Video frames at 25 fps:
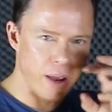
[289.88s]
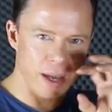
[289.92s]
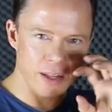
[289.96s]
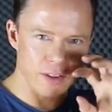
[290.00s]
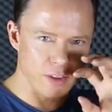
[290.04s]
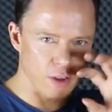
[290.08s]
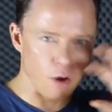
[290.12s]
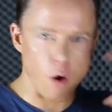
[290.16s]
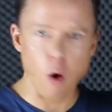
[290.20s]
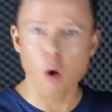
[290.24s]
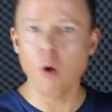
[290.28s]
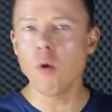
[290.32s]

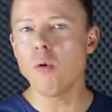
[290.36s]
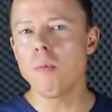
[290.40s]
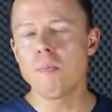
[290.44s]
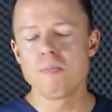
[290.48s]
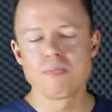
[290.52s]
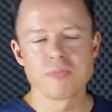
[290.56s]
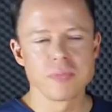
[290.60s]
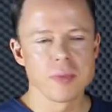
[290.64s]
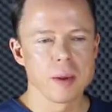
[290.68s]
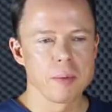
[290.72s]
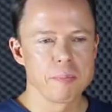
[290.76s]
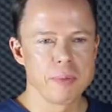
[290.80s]
the whole
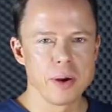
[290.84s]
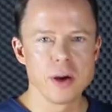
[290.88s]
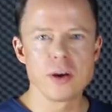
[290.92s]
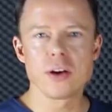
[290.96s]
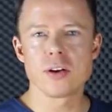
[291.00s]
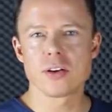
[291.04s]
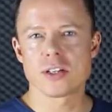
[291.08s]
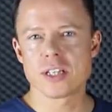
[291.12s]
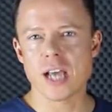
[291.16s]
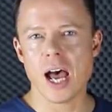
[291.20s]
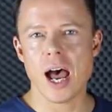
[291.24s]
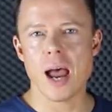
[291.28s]

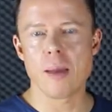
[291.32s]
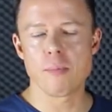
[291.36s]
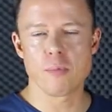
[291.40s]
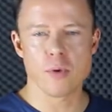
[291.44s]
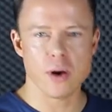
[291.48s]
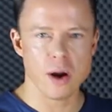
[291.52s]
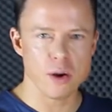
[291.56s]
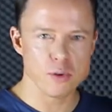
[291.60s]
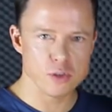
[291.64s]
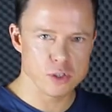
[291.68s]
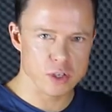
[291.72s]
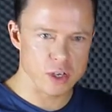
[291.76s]
period of time
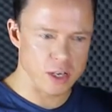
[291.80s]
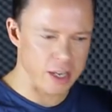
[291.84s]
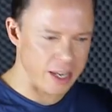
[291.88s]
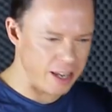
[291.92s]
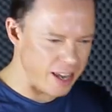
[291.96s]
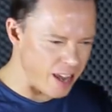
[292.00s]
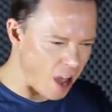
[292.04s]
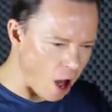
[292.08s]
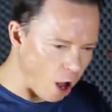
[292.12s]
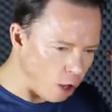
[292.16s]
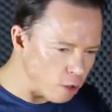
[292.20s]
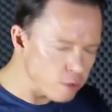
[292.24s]
where I was
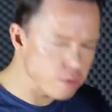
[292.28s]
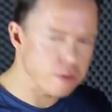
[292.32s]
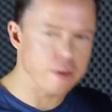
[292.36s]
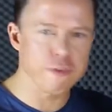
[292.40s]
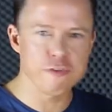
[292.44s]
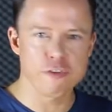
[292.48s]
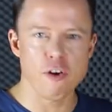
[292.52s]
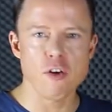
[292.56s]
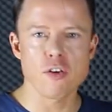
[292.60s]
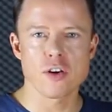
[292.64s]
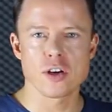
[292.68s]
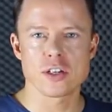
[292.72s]
ultra
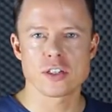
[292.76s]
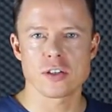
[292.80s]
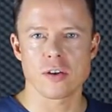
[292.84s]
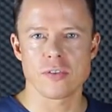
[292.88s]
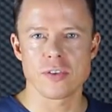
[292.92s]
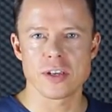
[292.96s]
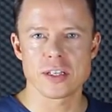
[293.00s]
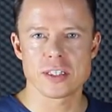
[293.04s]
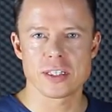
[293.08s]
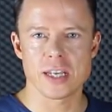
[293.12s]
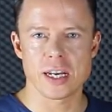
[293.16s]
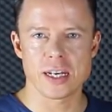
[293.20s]
focused
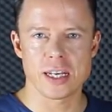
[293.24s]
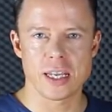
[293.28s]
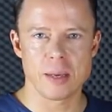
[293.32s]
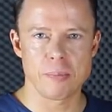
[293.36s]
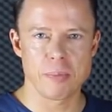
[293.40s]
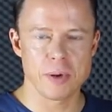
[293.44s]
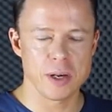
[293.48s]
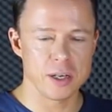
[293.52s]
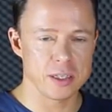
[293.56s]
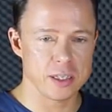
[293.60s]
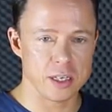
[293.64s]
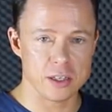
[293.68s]
on this
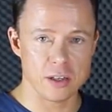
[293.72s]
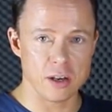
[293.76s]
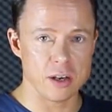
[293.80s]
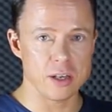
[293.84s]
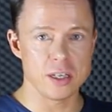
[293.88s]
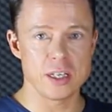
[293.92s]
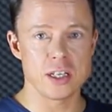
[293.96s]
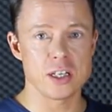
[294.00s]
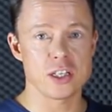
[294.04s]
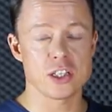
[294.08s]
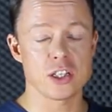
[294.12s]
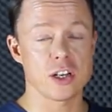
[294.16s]
technique because I
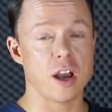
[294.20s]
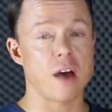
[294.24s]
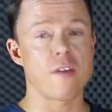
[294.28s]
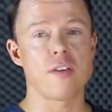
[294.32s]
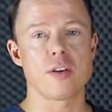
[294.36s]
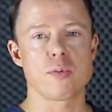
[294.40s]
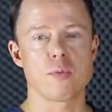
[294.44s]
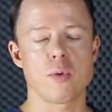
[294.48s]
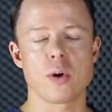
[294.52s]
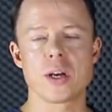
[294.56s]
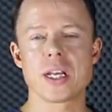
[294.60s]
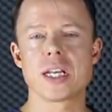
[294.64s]
suddenly
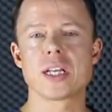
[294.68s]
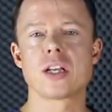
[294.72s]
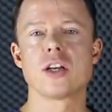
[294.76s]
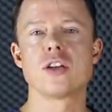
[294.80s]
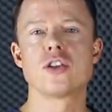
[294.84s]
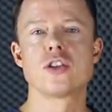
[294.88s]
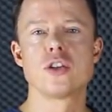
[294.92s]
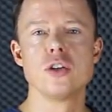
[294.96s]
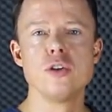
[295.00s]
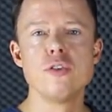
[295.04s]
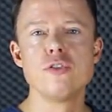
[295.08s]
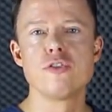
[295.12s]
discovered what it
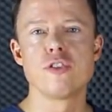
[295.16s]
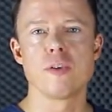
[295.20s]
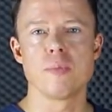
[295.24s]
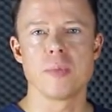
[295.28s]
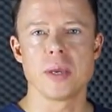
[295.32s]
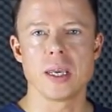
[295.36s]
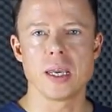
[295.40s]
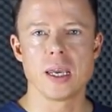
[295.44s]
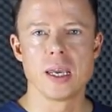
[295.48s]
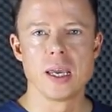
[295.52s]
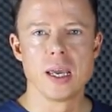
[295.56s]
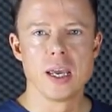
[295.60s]
could do for
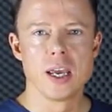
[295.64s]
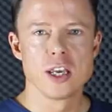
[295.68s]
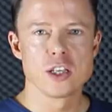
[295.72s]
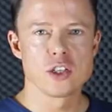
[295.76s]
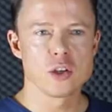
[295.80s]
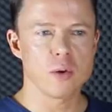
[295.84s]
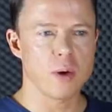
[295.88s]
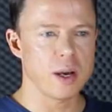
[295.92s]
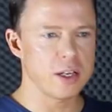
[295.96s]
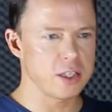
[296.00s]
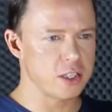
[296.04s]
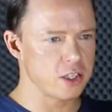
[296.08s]
me.
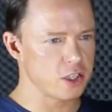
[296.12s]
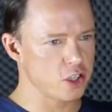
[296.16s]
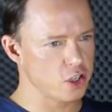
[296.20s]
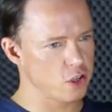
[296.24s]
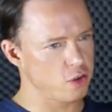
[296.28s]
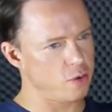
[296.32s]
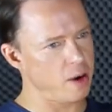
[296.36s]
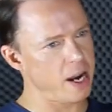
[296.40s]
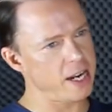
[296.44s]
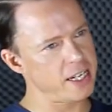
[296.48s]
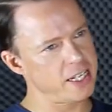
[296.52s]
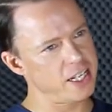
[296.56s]
So I just
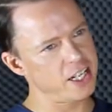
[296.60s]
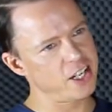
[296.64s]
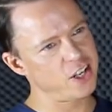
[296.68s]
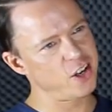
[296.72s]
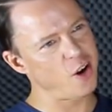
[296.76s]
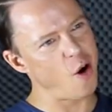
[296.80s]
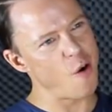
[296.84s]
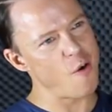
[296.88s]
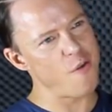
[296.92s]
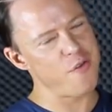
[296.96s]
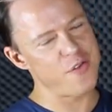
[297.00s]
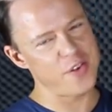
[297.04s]
try to
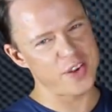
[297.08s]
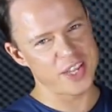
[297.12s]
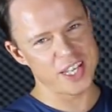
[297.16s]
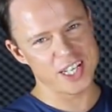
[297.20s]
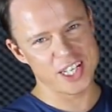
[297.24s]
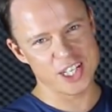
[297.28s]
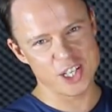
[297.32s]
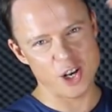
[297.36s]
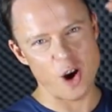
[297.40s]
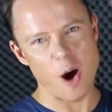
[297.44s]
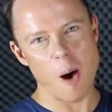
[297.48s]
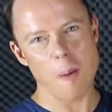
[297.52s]
go for the
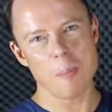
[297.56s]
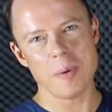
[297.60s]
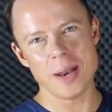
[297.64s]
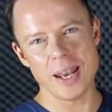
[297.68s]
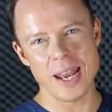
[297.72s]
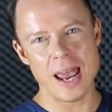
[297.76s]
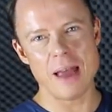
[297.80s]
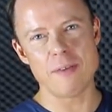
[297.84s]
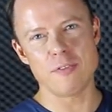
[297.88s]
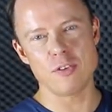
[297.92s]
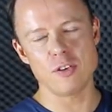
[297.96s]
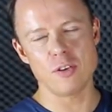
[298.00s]
top
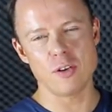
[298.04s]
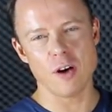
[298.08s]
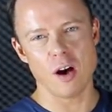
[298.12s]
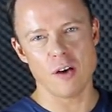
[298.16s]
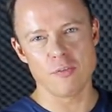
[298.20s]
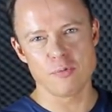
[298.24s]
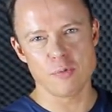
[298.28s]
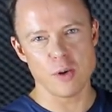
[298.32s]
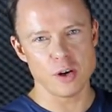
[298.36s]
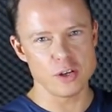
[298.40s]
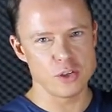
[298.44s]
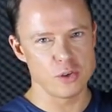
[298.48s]
level
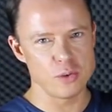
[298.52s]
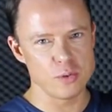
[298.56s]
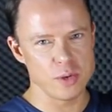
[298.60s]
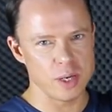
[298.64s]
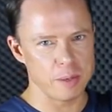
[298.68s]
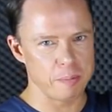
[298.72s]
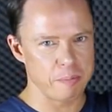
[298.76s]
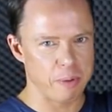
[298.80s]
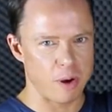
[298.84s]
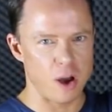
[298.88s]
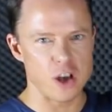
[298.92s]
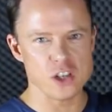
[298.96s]
of what you
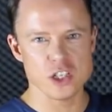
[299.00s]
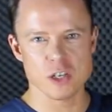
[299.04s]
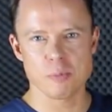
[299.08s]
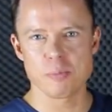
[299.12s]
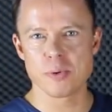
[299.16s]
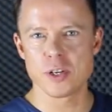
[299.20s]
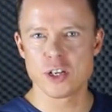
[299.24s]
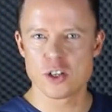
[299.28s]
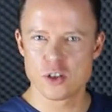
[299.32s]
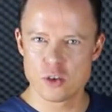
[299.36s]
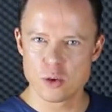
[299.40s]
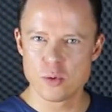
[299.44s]
can
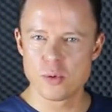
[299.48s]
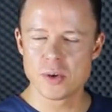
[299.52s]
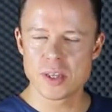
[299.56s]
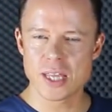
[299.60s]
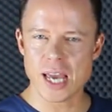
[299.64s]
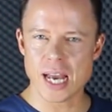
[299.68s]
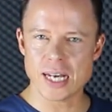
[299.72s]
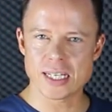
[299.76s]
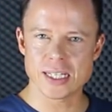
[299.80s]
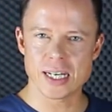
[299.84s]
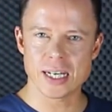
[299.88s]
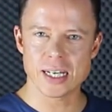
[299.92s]
possibly do with
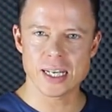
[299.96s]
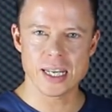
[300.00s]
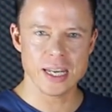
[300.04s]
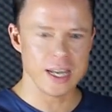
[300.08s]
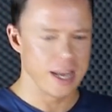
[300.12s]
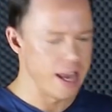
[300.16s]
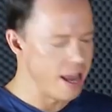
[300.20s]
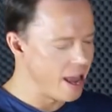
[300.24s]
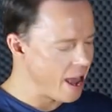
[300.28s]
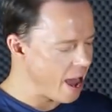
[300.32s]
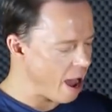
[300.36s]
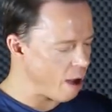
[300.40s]
that
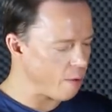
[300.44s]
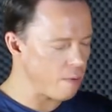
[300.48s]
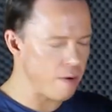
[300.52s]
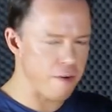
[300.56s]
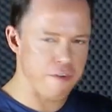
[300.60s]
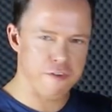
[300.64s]
technique, how